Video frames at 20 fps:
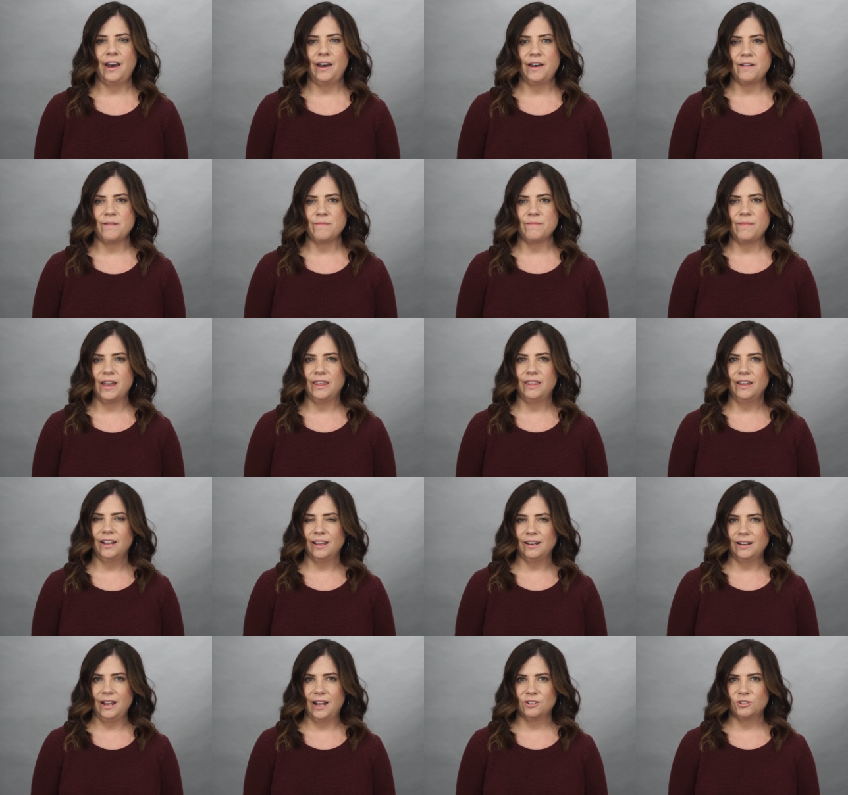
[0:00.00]
I think
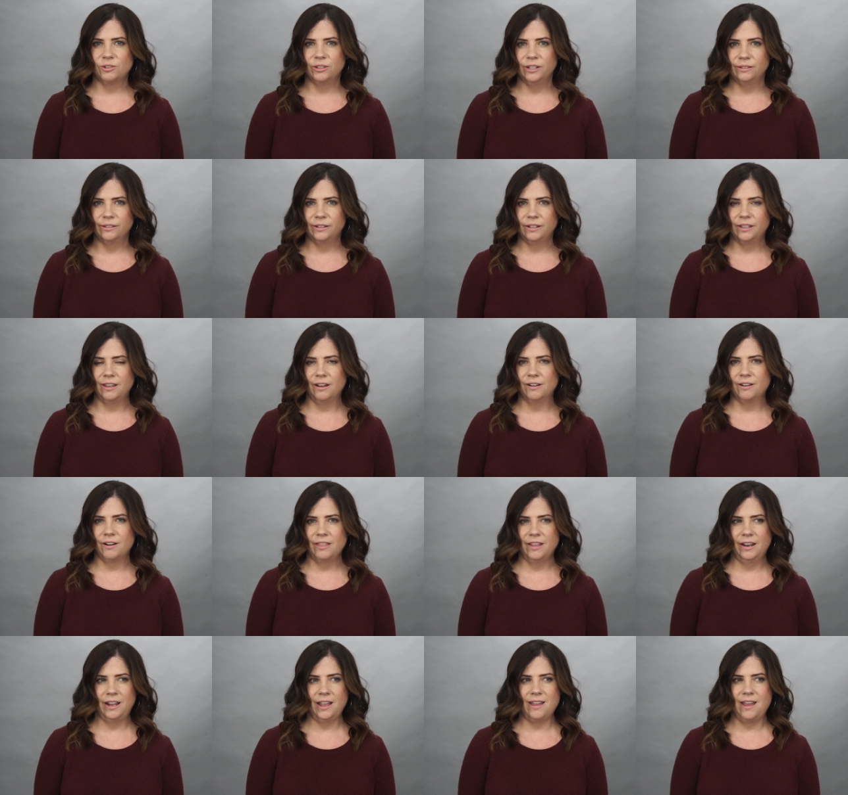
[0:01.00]
I naturally look younger
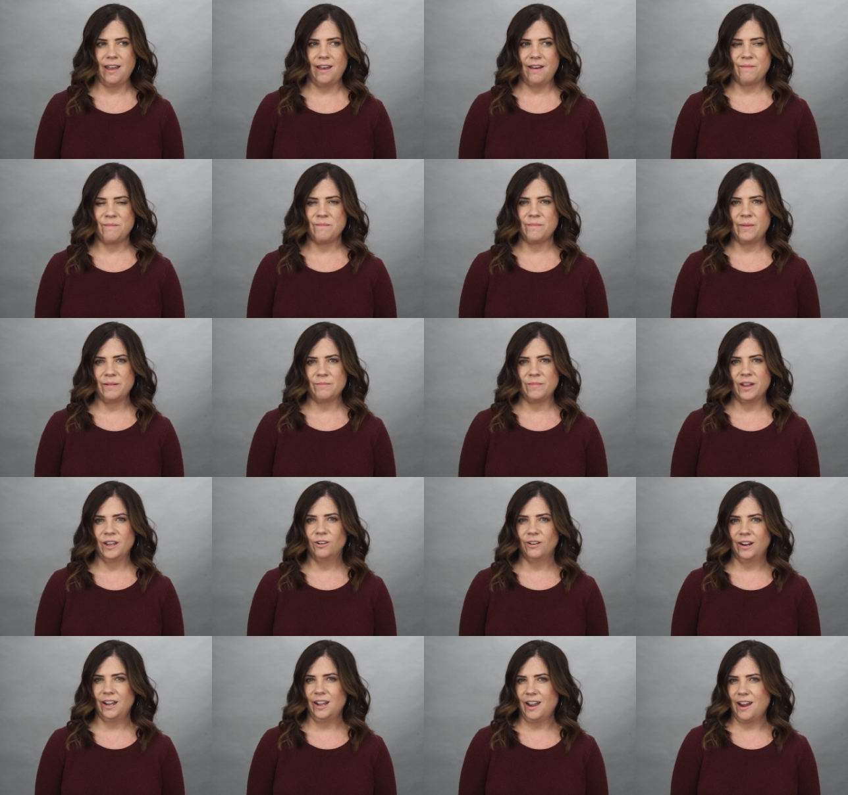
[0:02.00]
than I am, but my
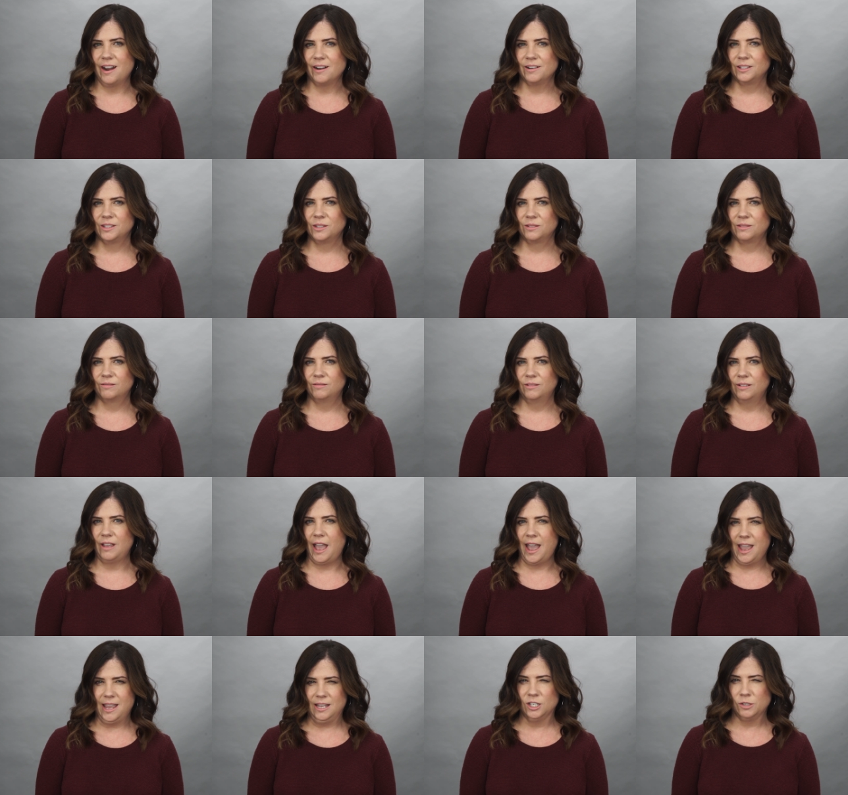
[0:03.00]
gray hairs
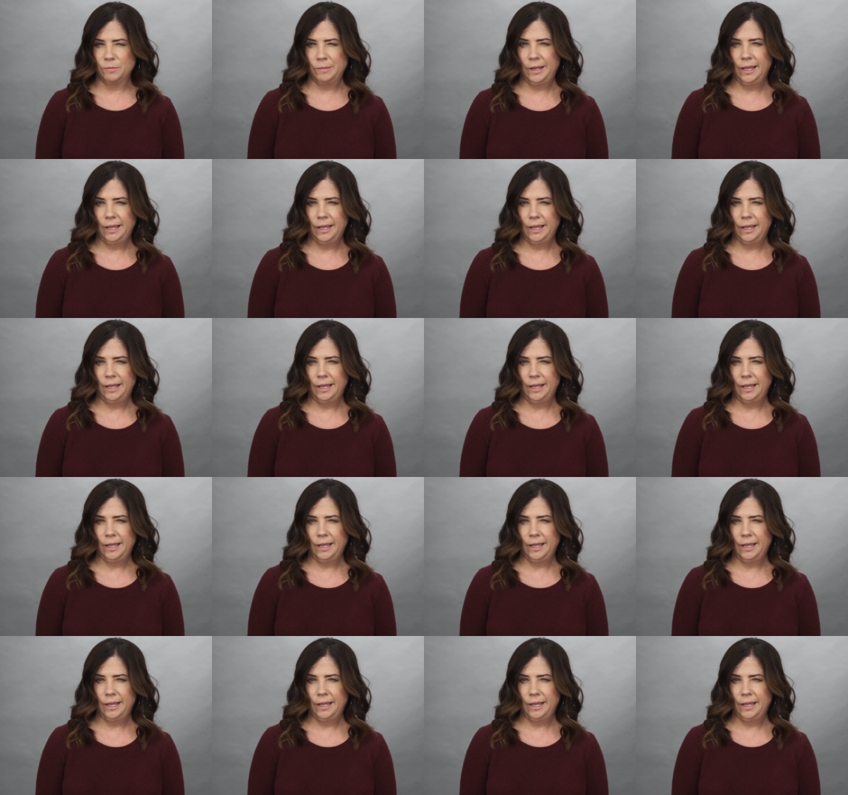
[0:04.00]
age